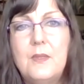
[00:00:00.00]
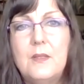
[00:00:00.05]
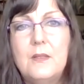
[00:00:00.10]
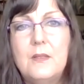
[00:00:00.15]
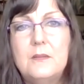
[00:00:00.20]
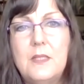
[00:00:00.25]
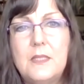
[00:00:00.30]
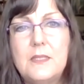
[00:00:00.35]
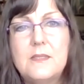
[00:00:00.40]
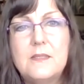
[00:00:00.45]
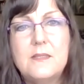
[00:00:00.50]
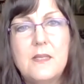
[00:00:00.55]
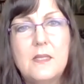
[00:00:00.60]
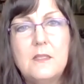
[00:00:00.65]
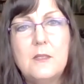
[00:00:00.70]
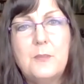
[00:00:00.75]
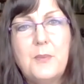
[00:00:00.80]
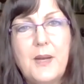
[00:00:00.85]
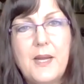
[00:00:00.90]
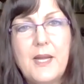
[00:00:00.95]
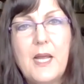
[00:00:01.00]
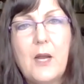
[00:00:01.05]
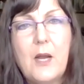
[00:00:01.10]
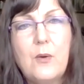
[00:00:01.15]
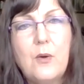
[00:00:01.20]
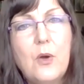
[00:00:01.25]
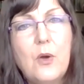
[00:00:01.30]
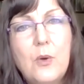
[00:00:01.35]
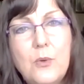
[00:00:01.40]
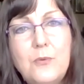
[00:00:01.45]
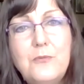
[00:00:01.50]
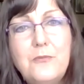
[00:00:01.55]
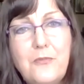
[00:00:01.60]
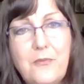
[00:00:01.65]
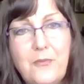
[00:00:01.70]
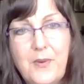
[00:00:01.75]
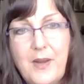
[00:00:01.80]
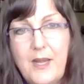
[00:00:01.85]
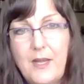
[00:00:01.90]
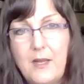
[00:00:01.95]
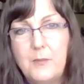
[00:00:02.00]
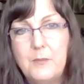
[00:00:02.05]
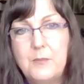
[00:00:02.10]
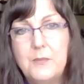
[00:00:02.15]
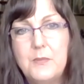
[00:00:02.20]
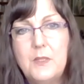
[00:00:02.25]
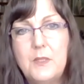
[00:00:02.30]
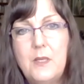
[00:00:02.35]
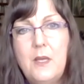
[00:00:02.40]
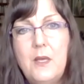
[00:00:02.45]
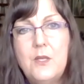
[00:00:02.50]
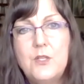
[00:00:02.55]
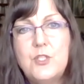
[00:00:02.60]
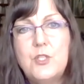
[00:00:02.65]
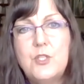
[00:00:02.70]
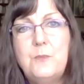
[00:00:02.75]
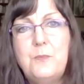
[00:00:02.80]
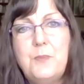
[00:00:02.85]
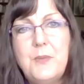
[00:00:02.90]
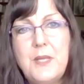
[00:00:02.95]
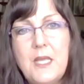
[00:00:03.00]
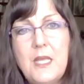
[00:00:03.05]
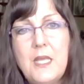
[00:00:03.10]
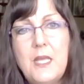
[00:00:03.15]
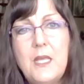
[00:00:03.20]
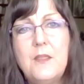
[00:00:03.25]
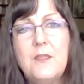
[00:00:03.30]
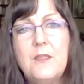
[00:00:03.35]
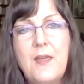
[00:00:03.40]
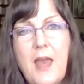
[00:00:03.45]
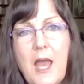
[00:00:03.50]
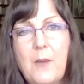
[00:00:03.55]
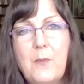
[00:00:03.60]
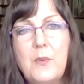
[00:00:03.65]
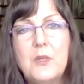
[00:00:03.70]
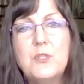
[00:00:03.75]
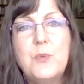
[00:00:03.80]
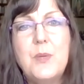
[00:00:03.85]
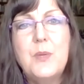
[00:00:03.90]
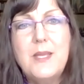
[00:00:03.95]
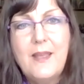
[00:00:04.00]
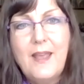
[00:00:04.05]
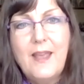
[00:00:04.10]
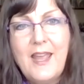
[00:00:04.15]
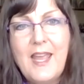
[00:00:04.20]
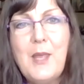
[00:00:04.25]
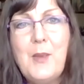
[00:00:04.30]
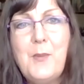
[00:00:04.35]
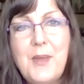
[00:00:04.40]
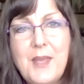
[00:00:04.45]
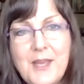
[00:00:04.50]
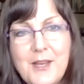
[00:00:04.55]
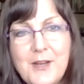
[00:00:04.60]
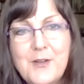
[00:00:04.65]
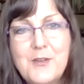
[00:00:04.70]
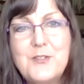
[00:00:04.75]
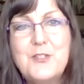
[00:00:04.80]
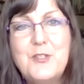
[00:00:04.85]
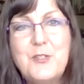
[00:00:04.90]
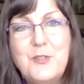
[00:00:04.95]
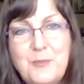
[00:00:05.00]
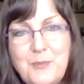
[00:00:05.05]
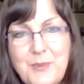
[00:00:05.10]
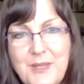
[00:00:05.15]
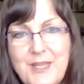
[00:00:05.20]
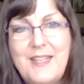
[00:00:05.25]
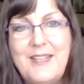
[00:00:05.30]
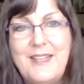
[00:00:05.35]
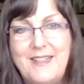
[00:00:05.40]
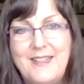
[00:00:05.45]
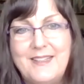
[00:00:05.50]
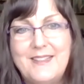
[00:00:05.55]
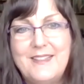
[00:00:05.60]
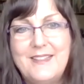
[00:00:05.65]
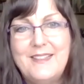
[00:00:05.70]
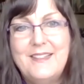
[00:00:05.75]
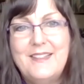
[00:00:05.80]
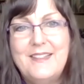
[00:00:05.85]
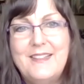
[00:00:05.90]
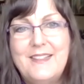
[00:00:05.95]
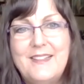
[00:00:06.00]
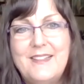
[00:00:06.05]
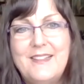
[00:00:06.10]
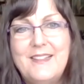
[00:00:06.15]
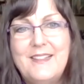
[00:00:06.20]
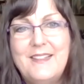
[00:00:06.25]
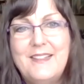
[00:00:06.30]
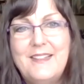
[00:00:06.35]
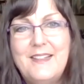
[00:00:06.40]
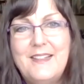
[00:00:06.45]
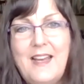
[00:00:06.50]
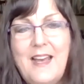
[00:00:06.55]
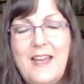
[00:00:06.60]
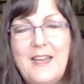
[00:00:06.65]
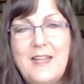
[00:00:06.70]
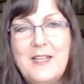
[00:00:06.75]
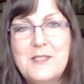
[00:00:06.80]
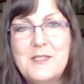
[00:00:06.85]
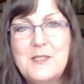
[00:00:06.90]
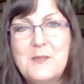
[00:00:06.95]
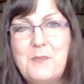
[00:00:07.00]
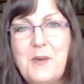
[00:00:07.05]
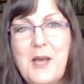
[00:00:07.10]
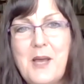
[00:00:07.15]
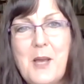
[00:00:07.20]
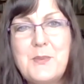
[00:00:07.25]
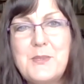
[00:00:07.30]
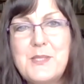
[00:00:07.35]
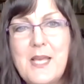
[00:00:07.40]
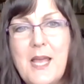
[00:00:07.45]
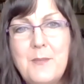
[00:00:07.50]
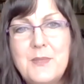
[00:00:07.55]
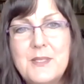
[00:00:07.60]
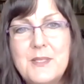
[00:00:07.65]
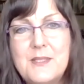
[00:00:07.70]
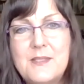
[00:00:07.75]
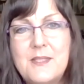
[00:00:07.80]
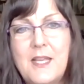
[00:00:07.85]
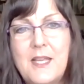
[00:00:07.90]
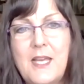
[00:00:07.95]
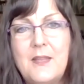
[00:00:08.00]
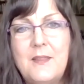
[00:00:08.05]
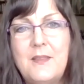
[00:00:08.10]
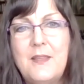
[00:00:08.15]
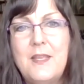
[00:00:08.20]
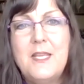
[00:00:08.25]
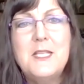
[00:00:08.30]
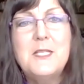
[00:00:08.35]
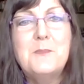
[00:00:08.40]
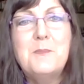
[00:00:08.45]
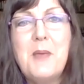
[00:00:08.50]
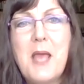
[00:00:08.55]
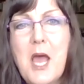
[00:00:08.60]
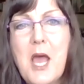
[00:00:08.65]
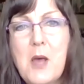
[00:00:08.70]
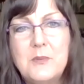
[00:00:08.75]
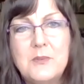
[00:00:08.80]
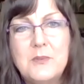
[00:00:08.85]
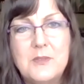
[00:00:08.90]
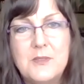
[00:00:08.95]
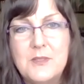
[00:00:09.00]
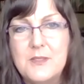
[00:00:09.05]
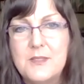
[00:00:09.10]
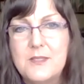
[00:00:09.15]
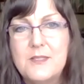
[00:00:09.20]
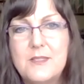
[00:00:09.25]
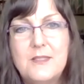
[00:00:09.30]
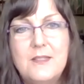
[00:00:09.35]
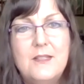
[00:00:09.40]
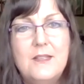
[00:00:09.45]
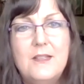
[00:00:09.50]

Let's celebrate our own freedom to be that which we came here to be. And as Bob Simon said, these mountains